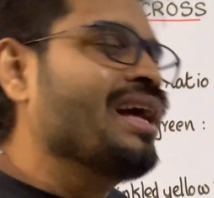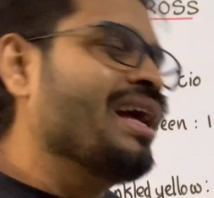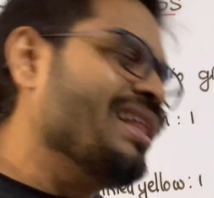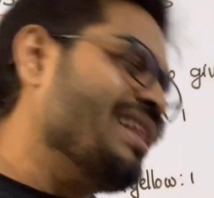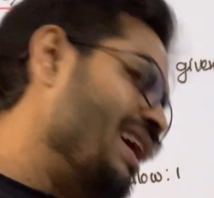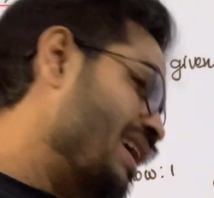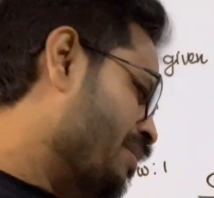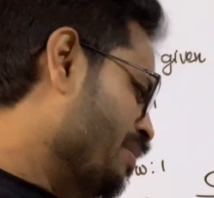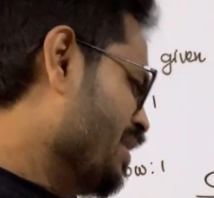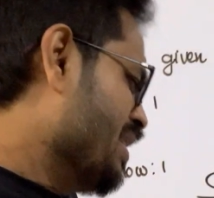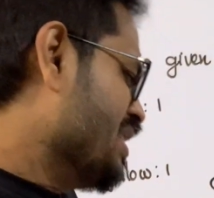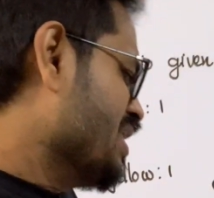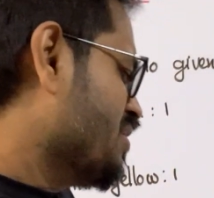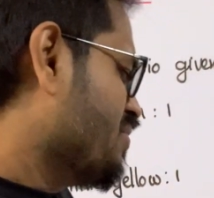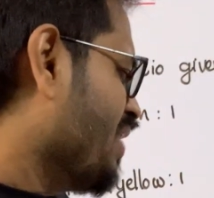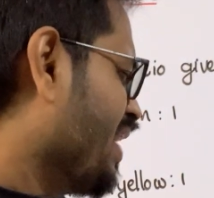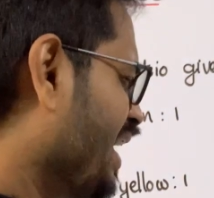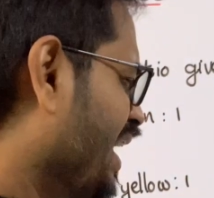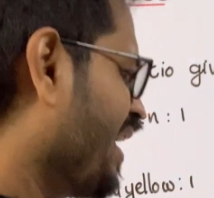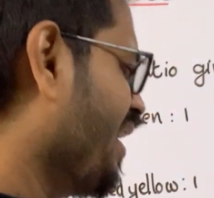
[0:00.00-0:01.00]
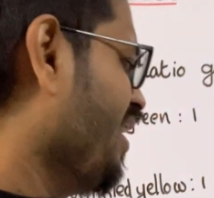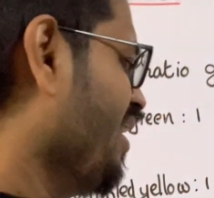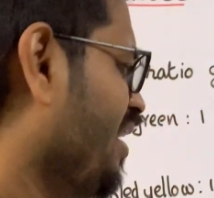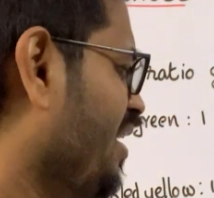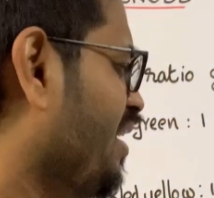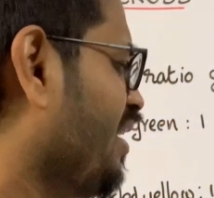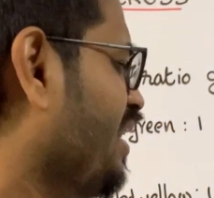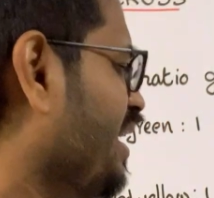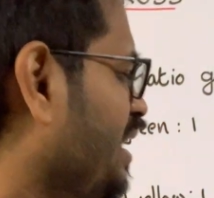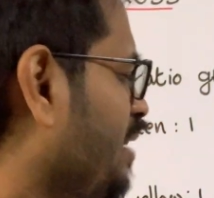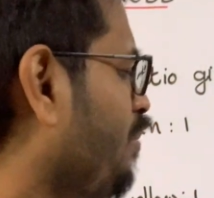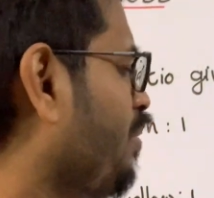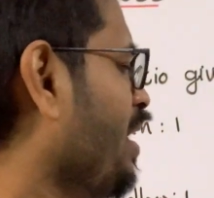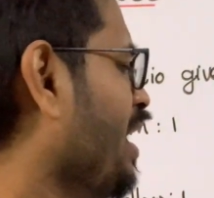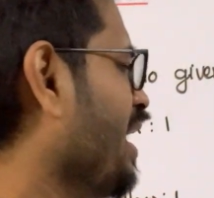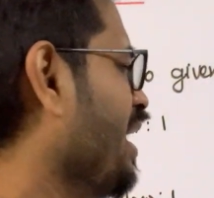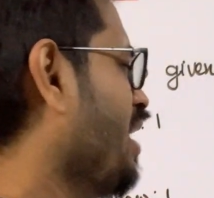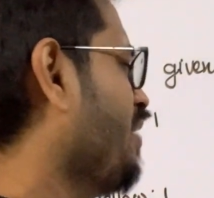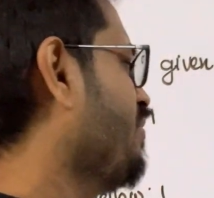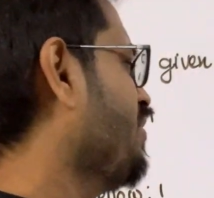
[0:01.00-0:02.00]
That means it's very clear that the
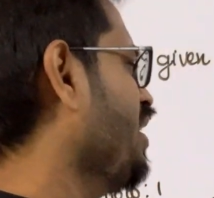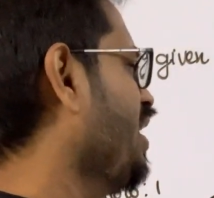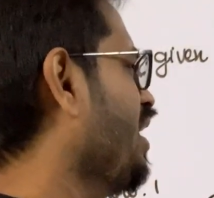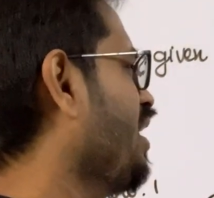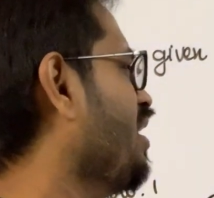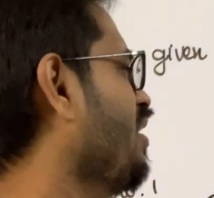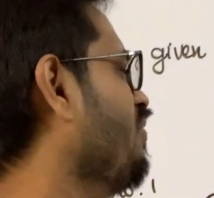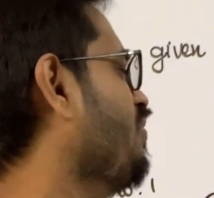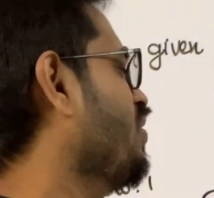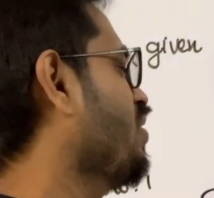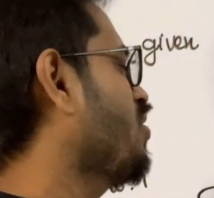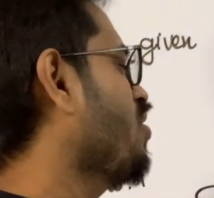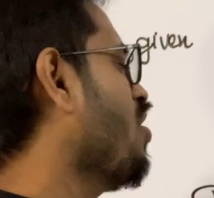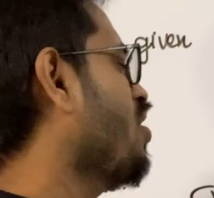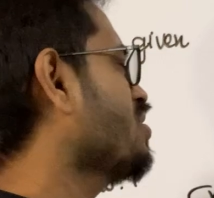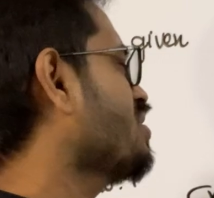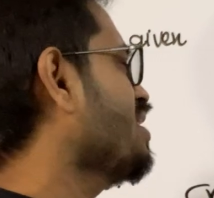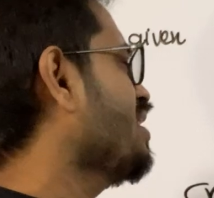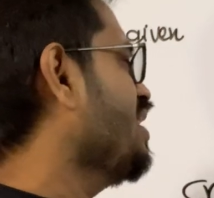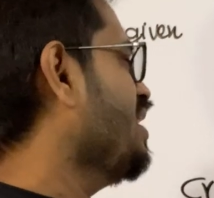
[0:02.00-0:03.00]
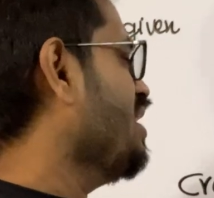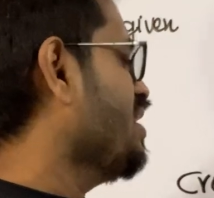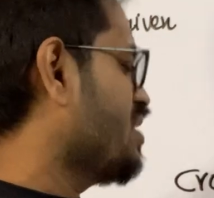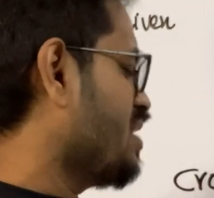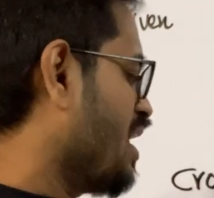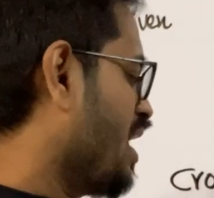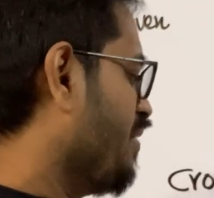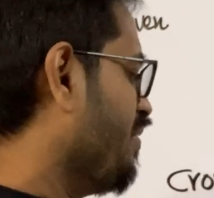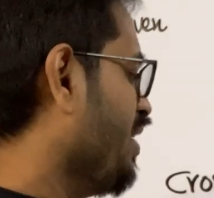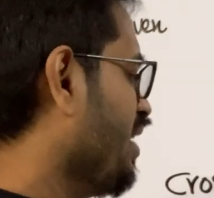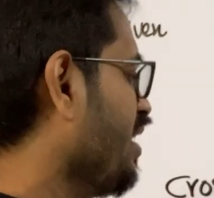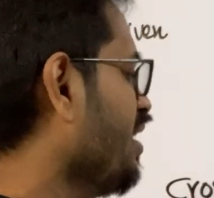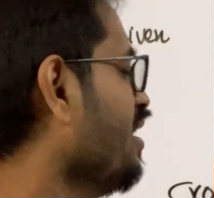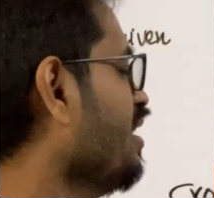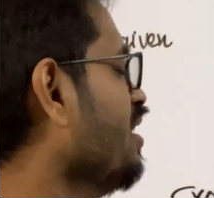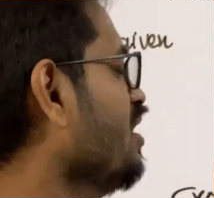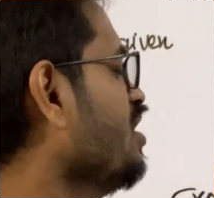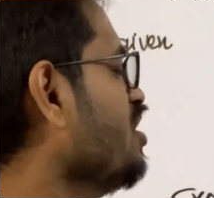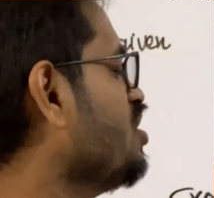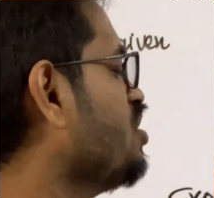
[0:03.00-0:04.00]
plan I have taken for crossing is having
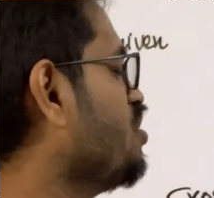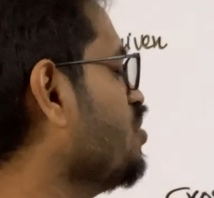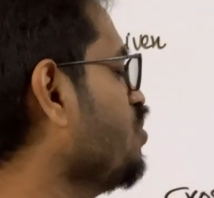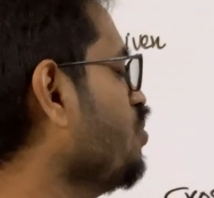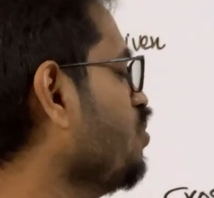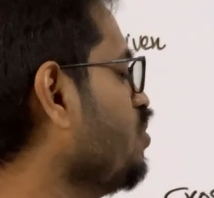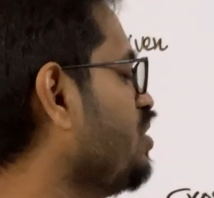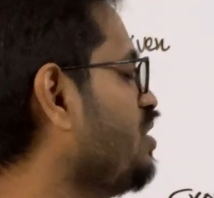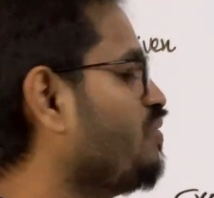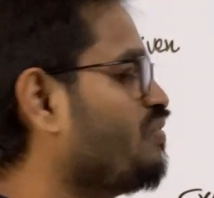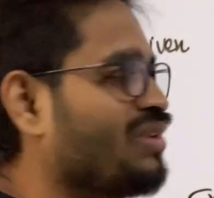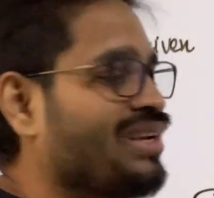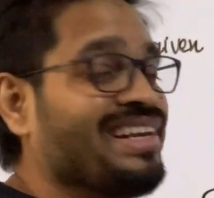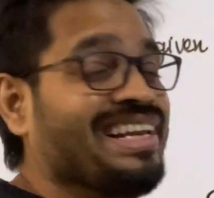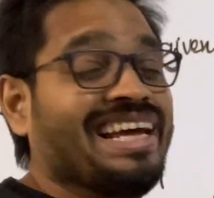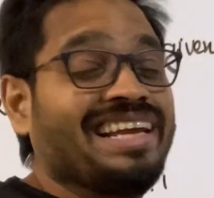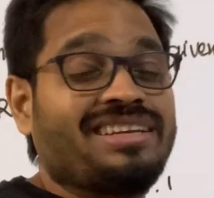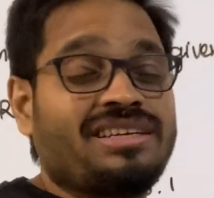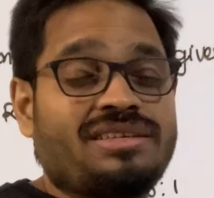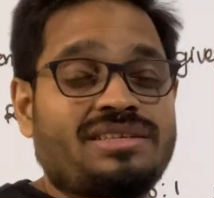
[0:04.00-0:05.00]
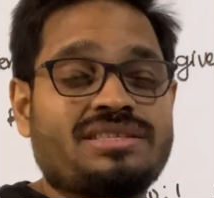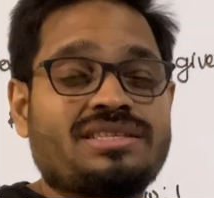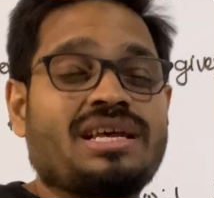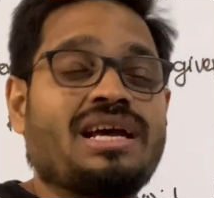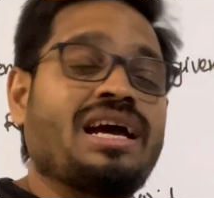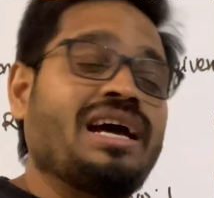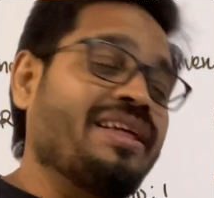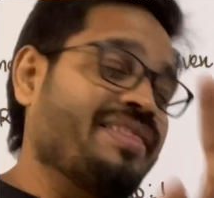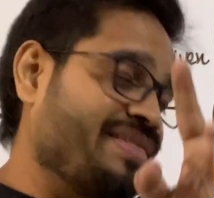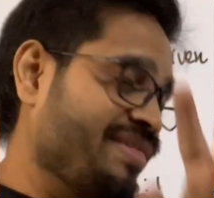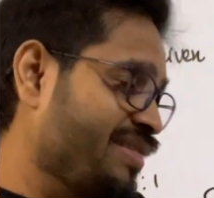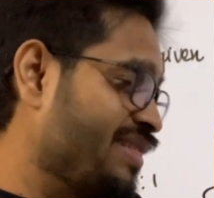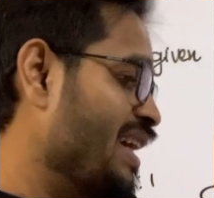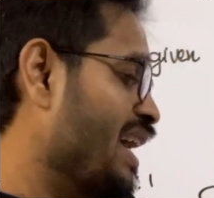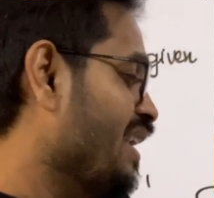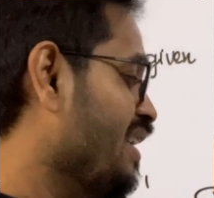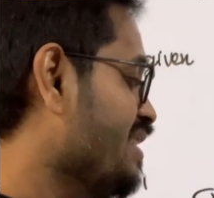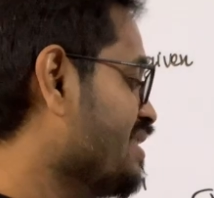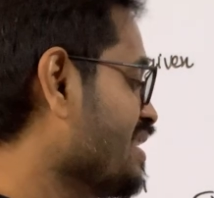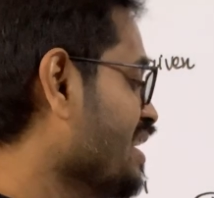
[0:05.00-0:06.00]
two different letters, and
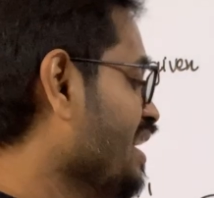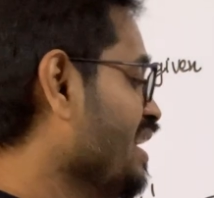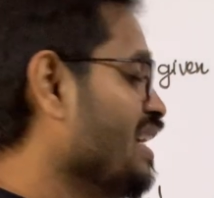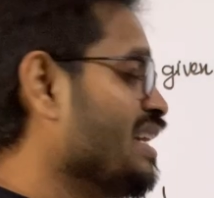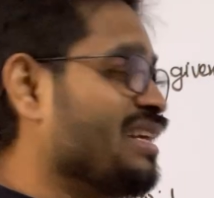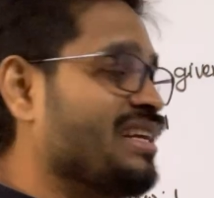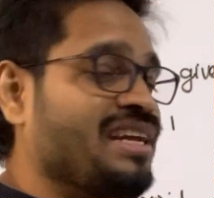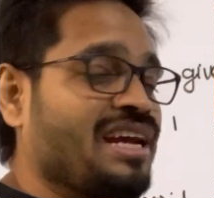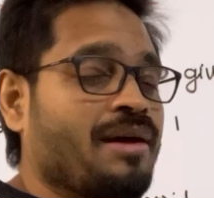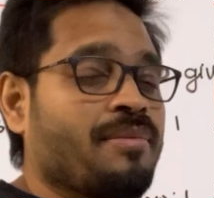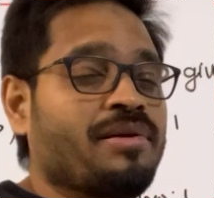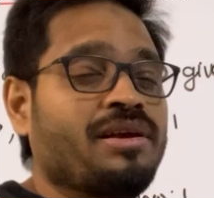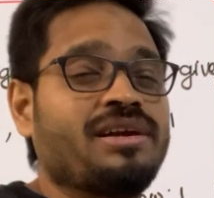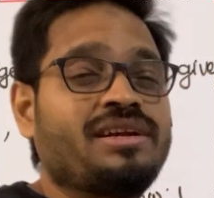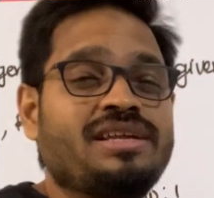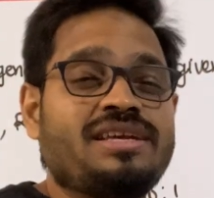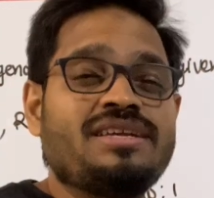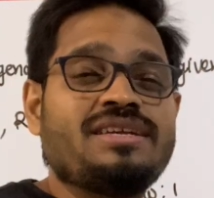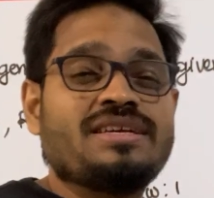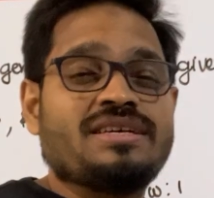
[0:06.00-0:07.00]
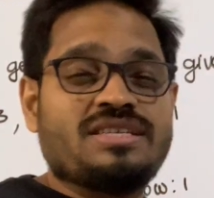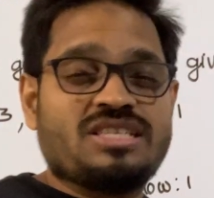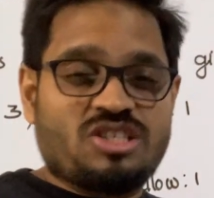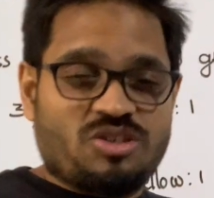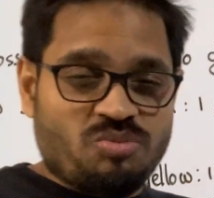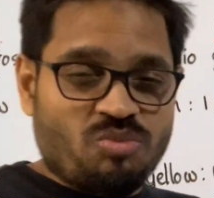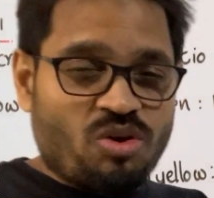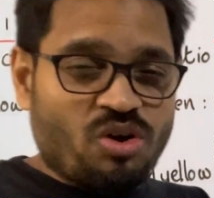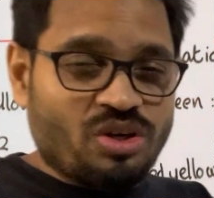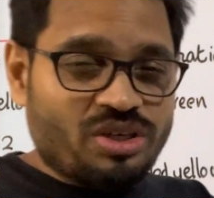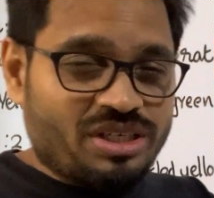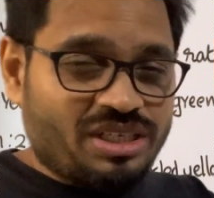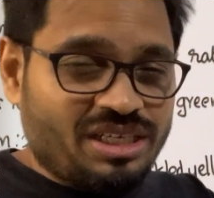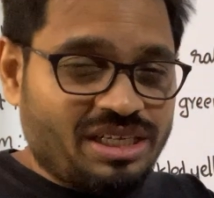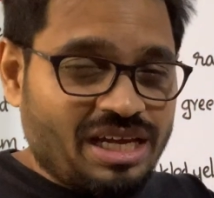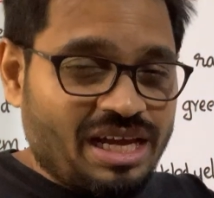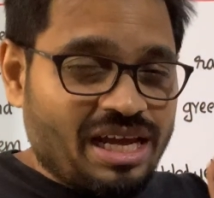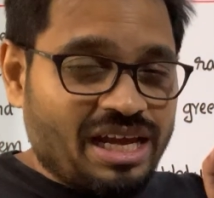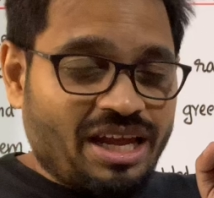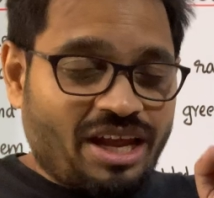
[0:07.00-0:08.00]
that is capital T, small t,
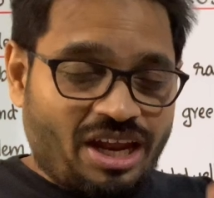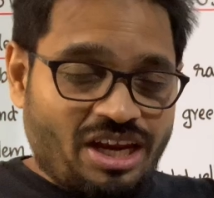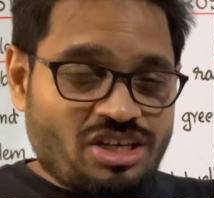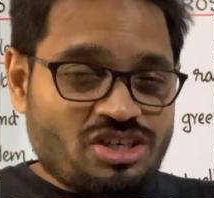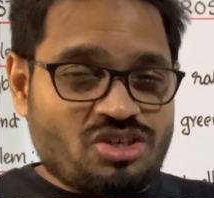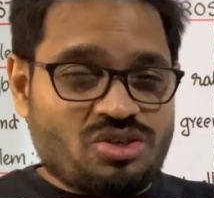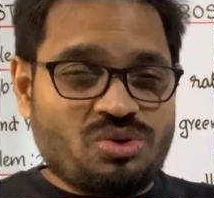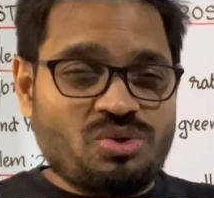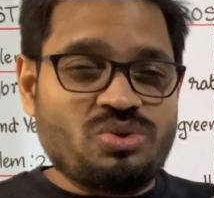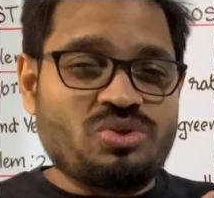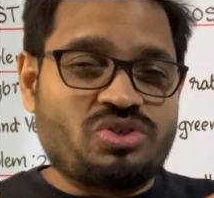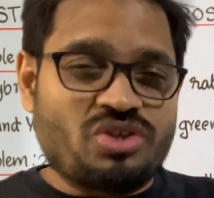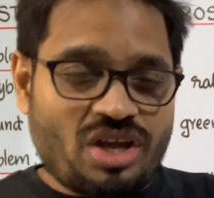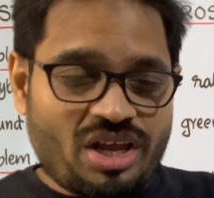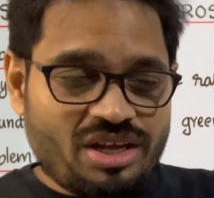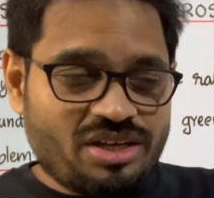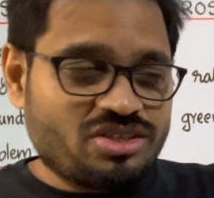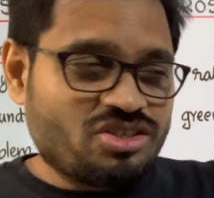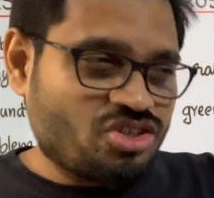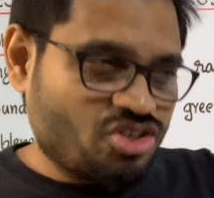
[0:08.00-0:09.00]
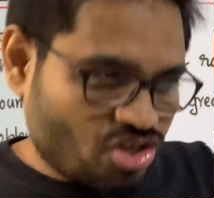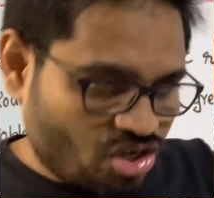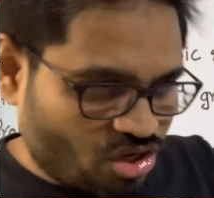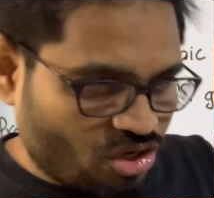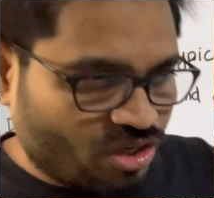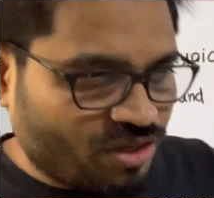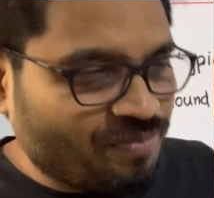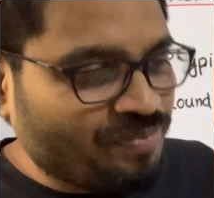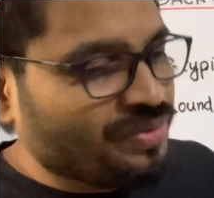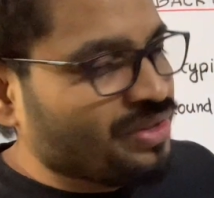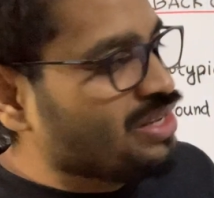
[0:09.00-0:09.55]
heterozygous tall.